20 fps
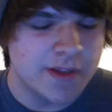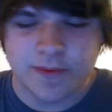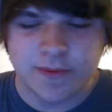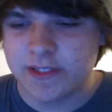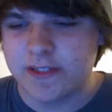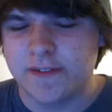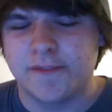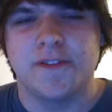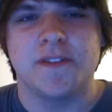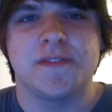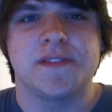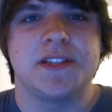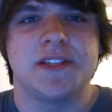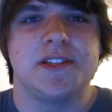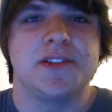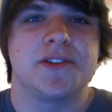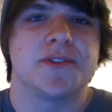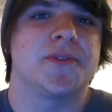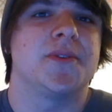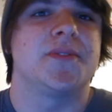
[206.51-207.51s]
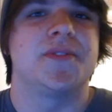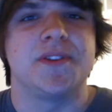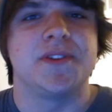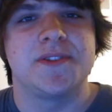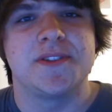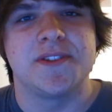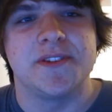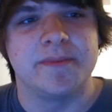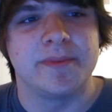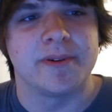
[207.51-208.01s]
just a 15 year old
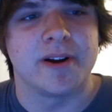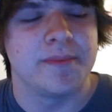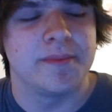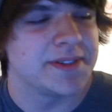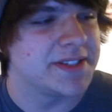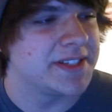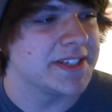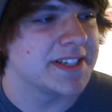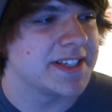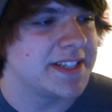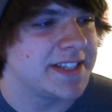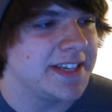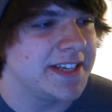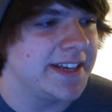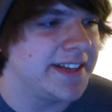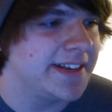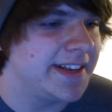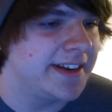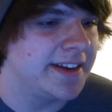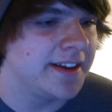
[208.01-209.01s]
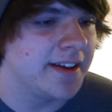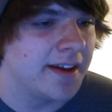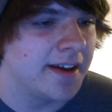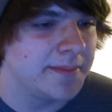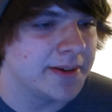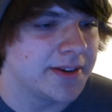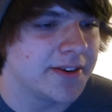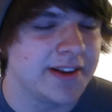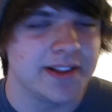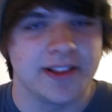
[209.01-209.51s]
YouTuber, almost 16, and uh,
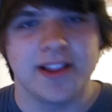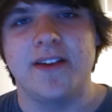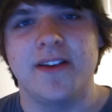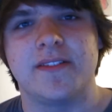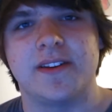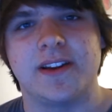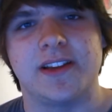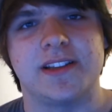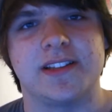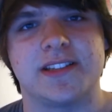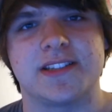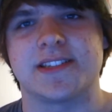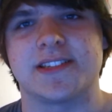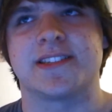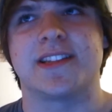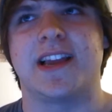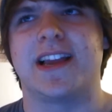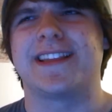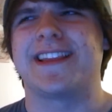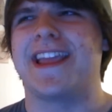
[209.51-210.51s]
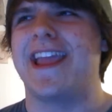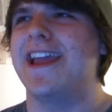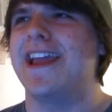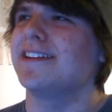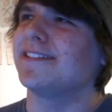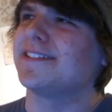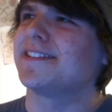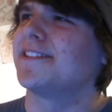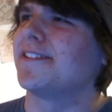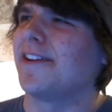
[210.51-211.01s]
I'm in grade 11. I just, I
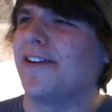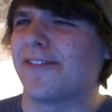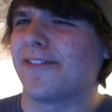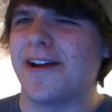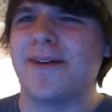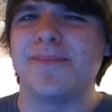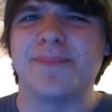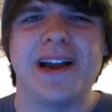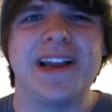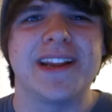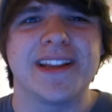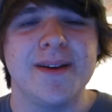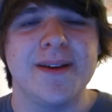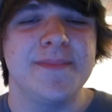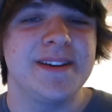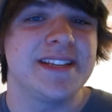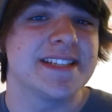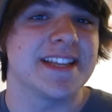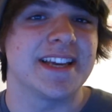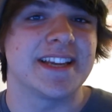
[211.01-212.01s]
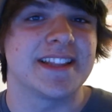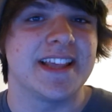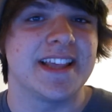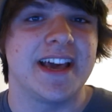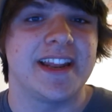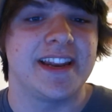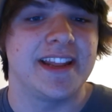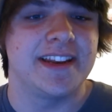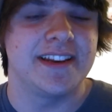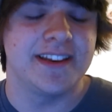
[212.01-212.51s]
can't go around buying companies like
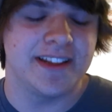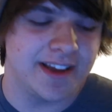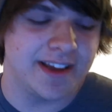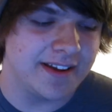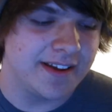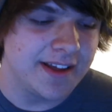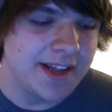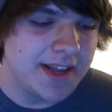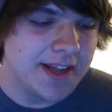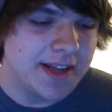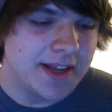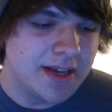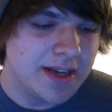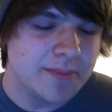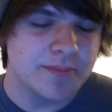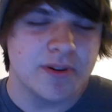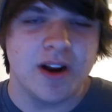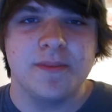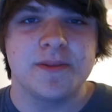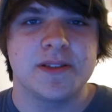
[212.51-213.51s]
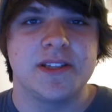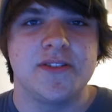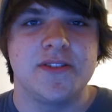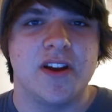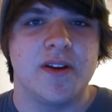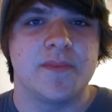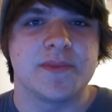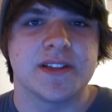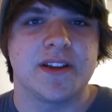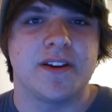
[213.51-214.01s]
that, and uh, props to
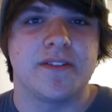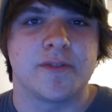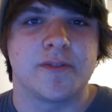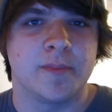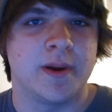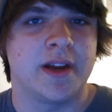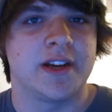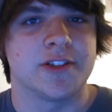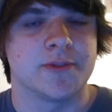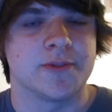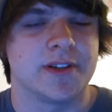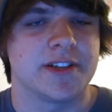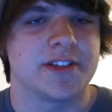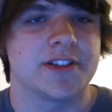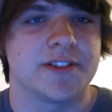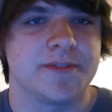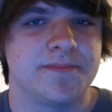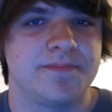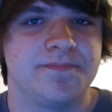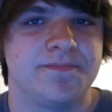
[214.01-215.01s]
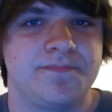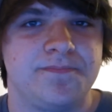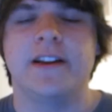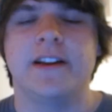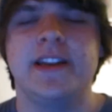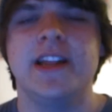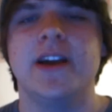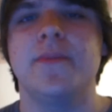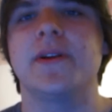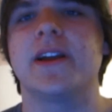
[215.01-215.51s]
you, Amazon, for buying Twitch.
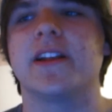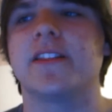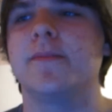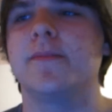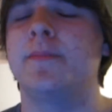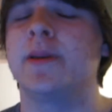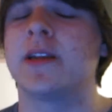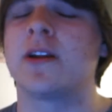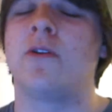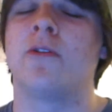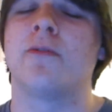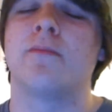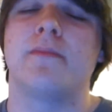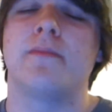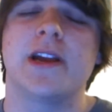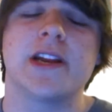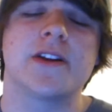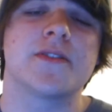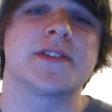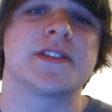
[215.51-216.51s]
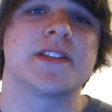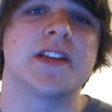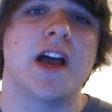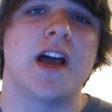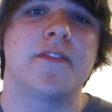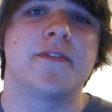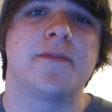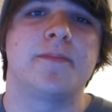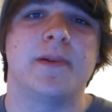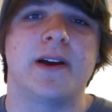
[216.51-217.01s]
And now we got the big old
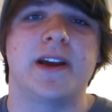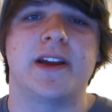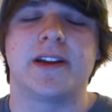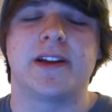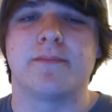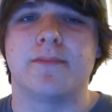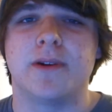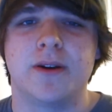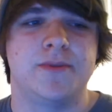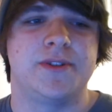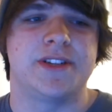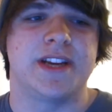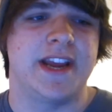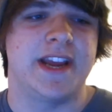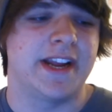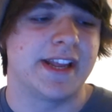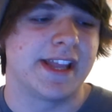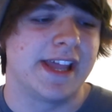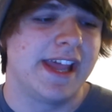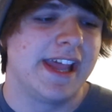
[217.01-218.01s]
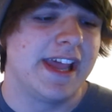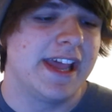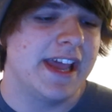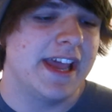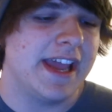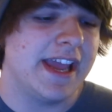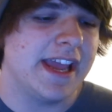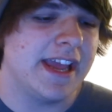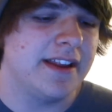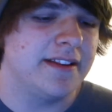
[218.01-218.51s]
Microsoft buying Mojang.
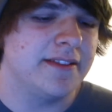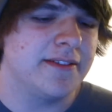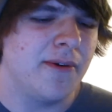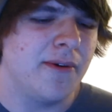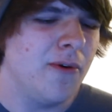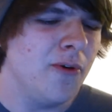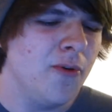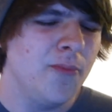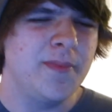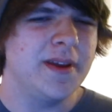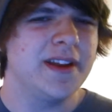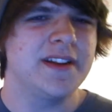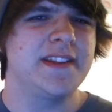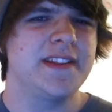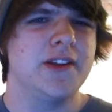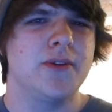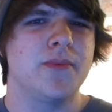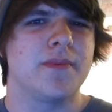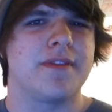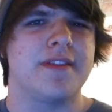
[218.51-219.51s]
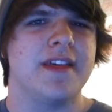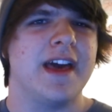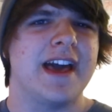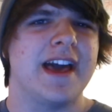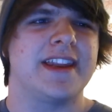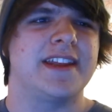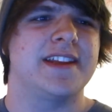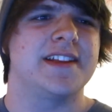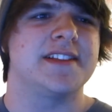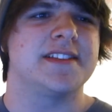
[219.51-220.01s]
And the whole big deal with
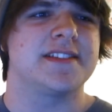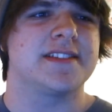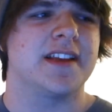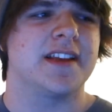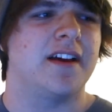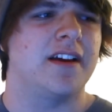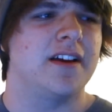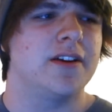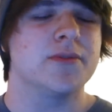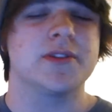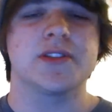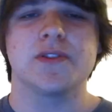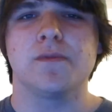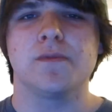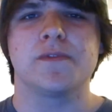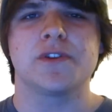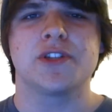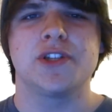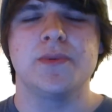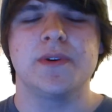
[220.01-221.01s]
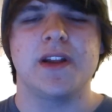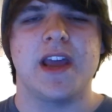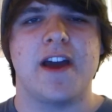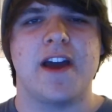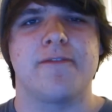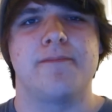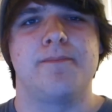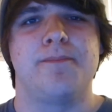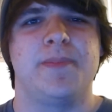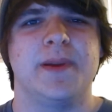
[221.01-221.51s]
that is uh, it was sold for two and a
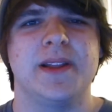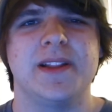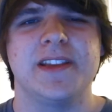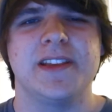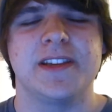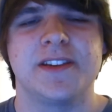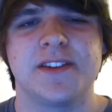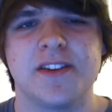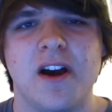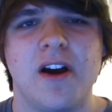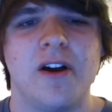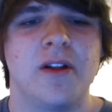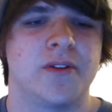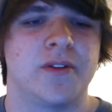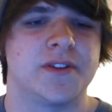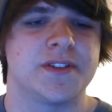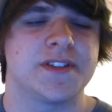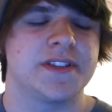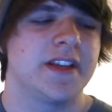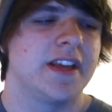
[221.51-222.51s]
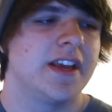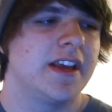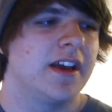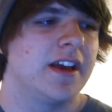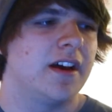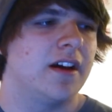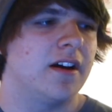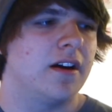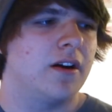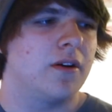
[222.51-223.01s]
half billion dollars,
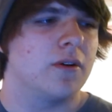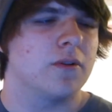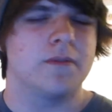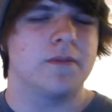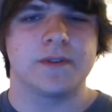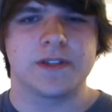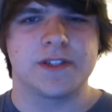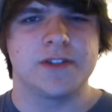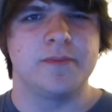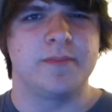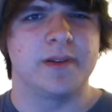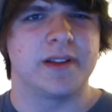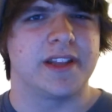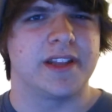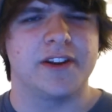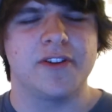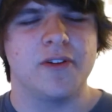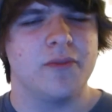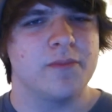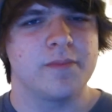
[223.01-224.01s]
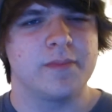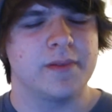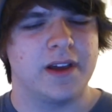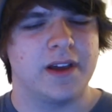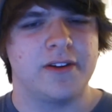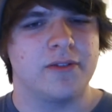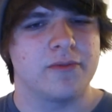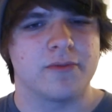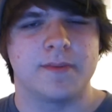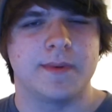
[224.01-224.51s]
uh, or it was two billion. I don't,
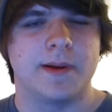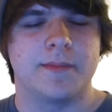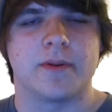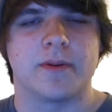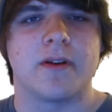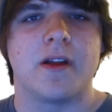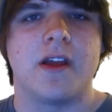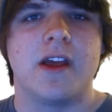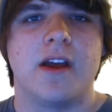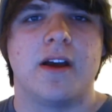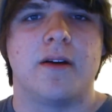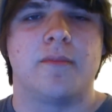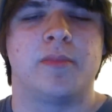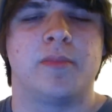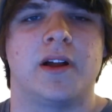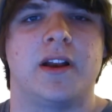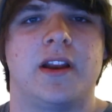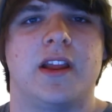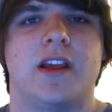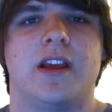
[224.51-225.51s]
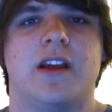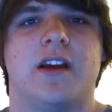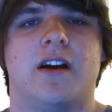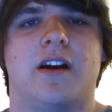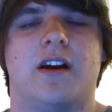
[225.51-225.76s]
I don't remember, but